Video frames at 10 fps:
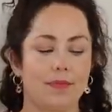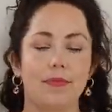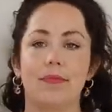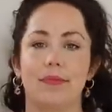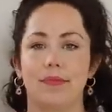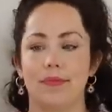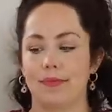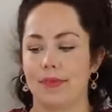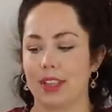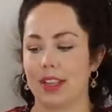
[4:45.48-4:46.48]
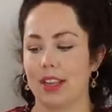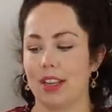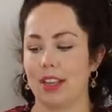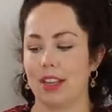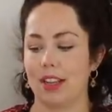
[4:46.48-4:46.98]

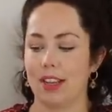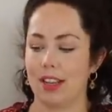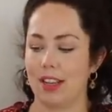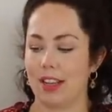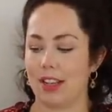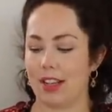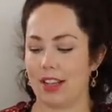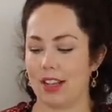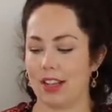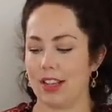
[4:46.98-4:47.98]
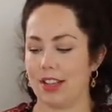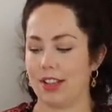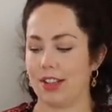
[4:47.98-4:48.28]
This person isn't speaking.